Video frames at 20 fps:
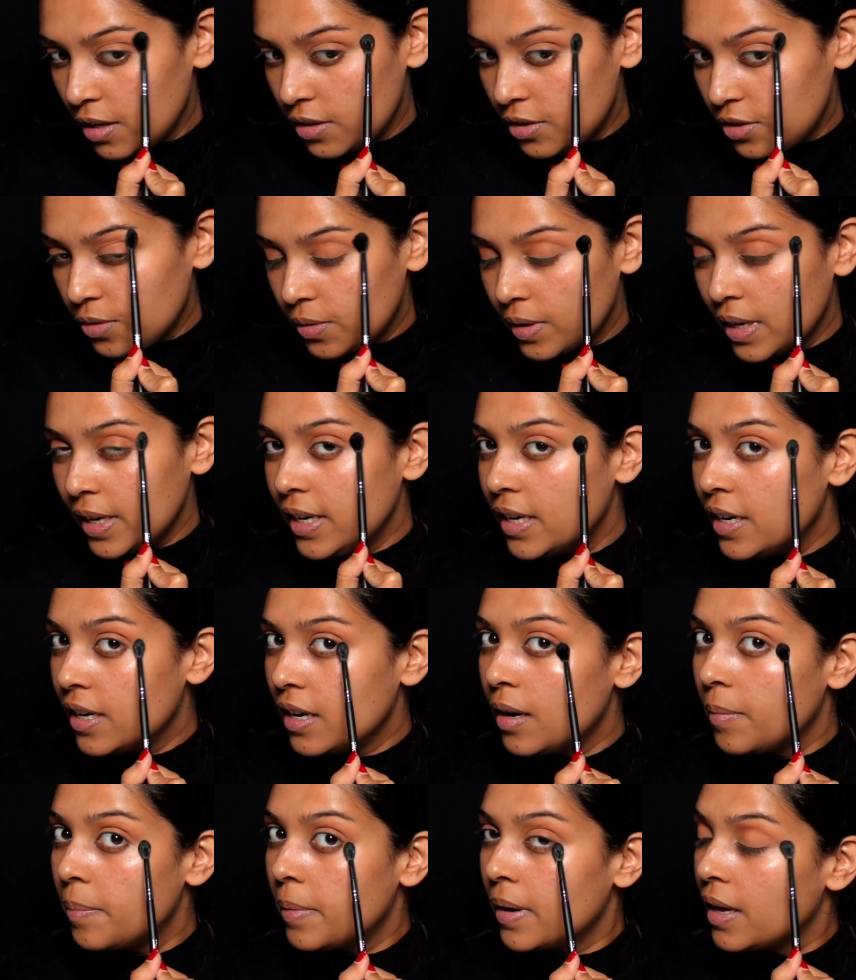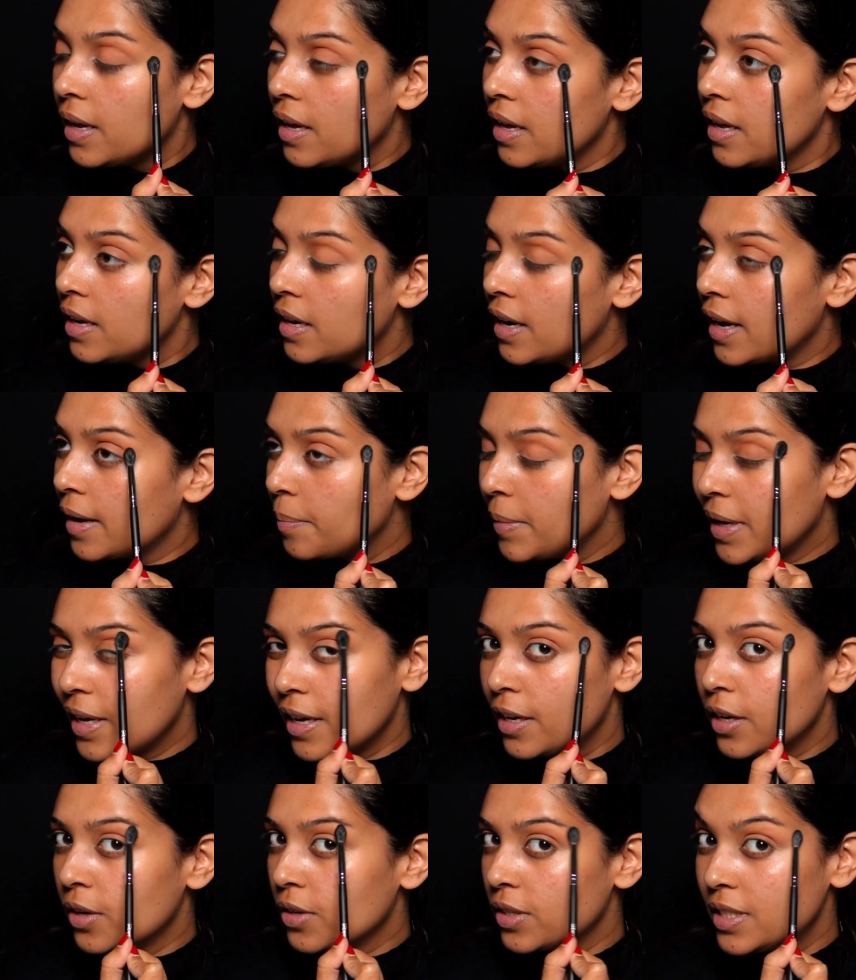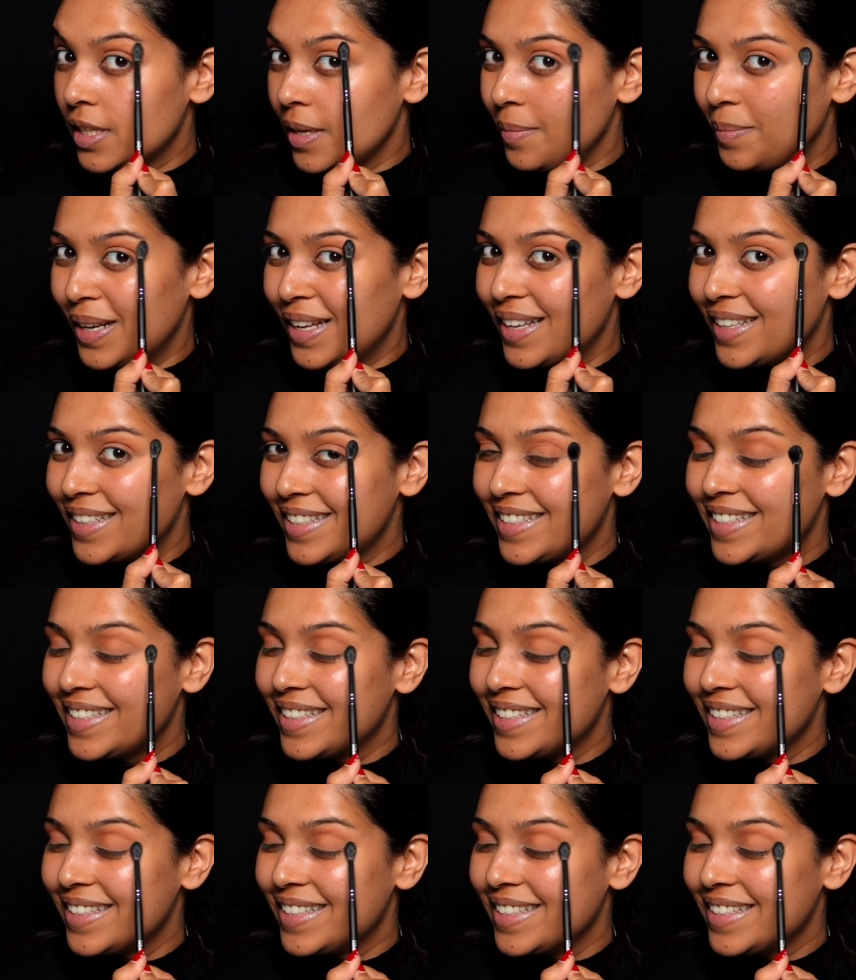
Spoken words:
to clean it up and make it look seamless.